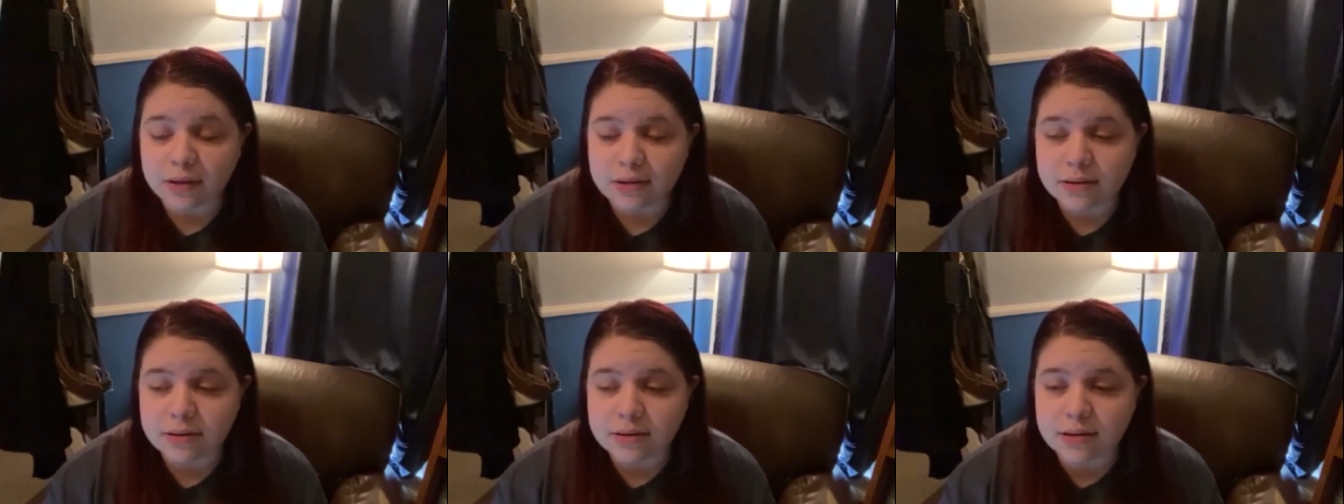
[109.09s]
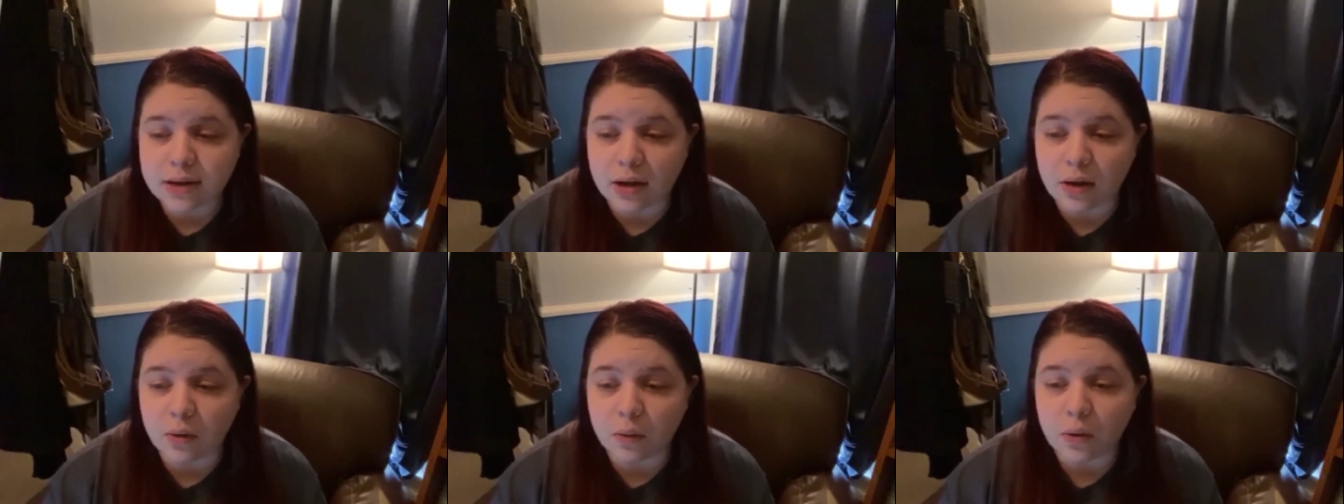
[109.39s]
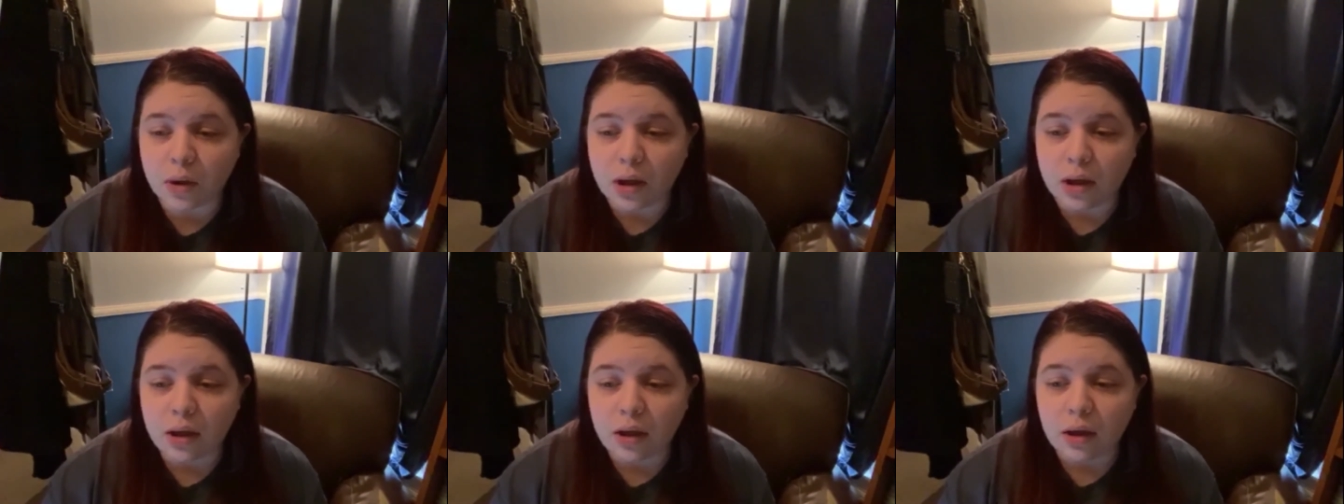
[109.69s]
So
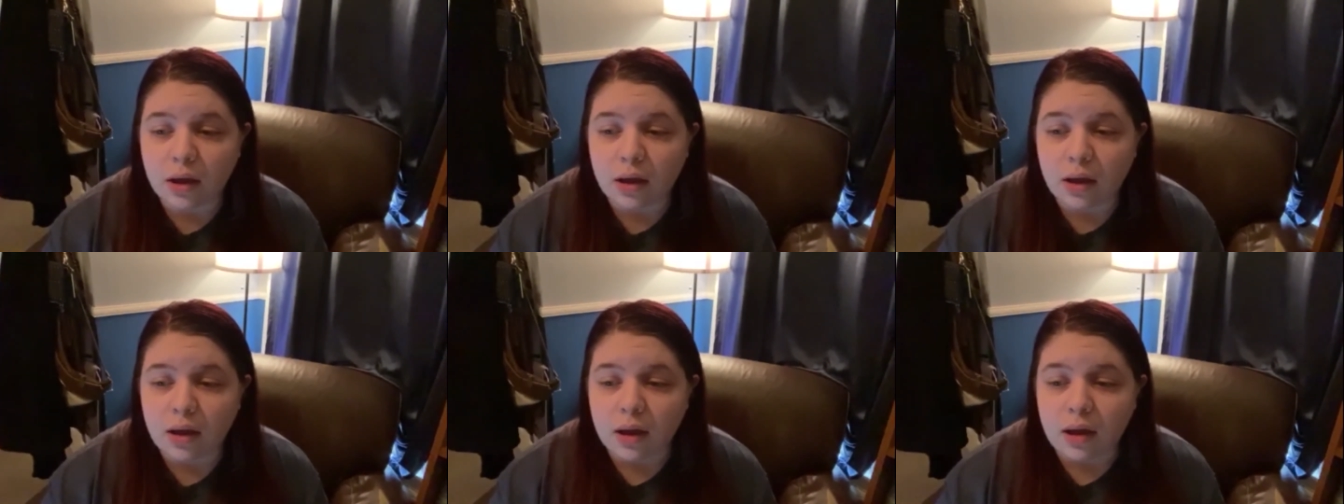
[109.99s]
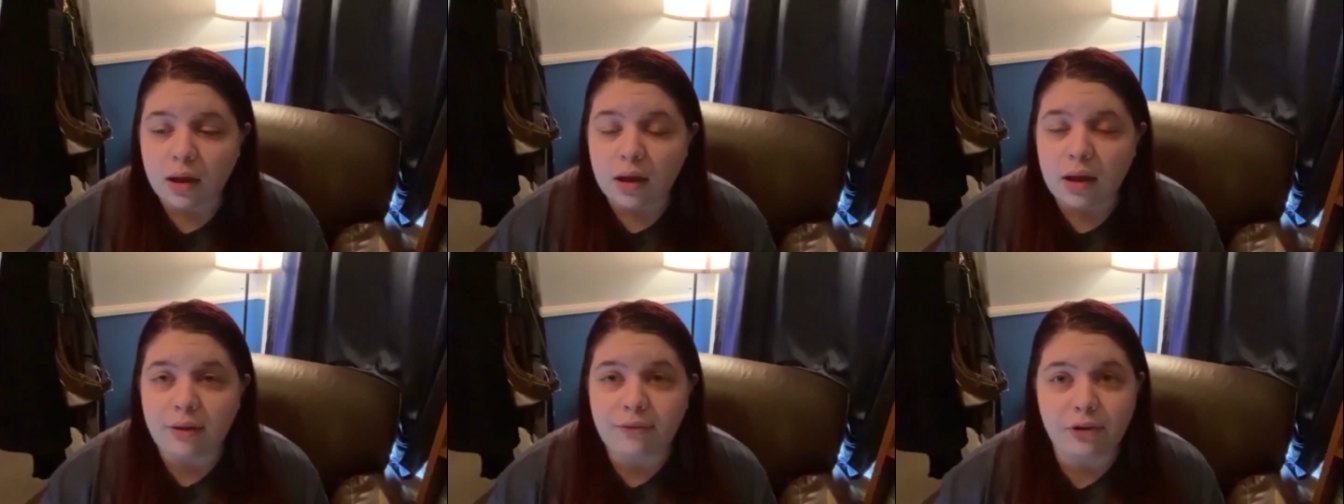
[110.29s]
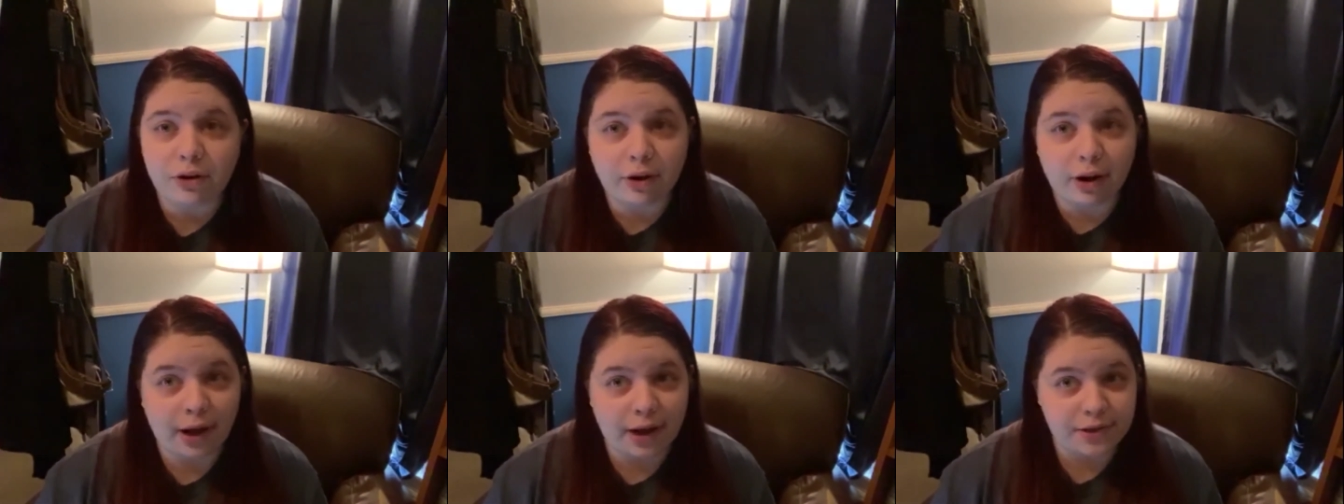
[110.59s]
if
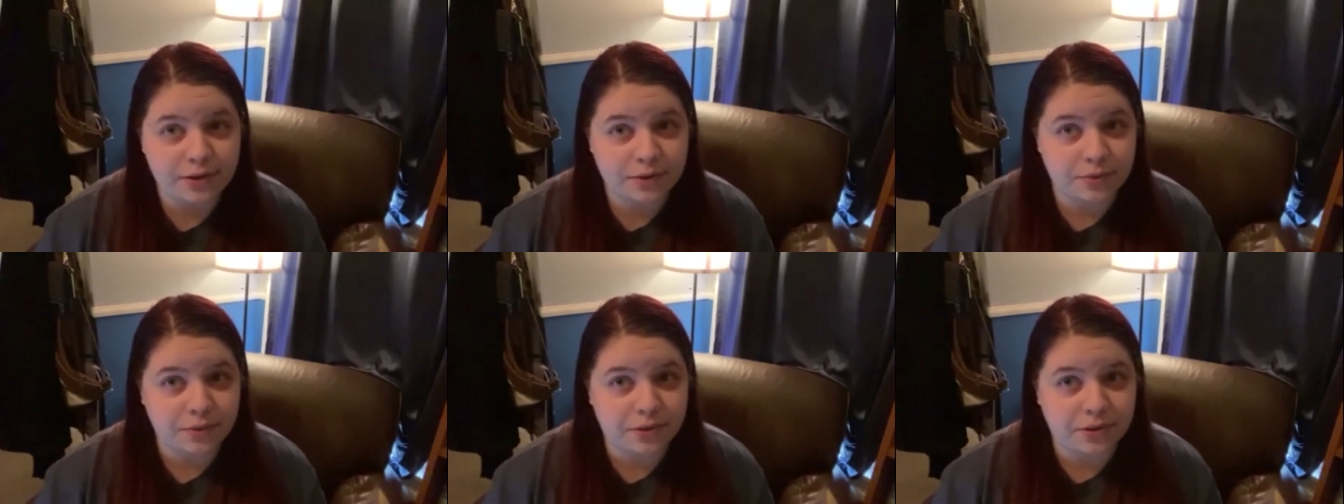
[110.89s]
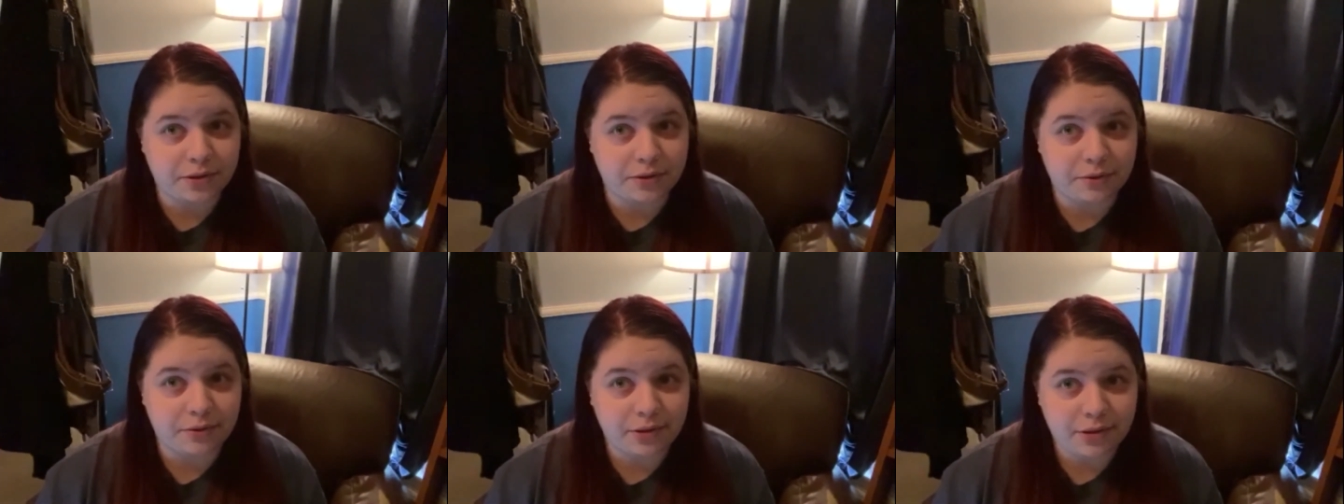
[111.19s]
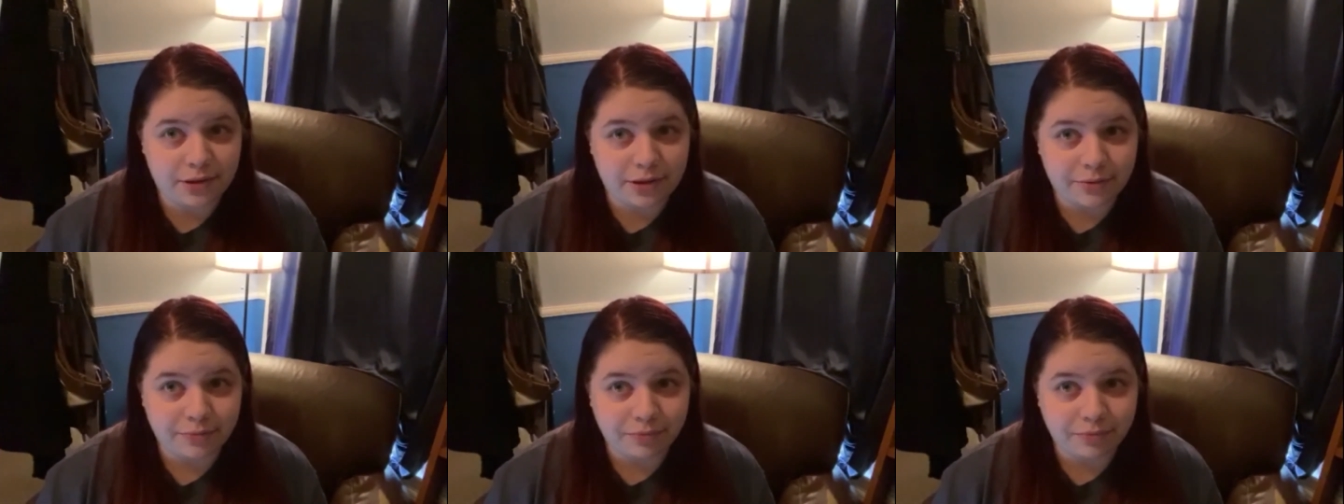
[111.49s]
you're a high school student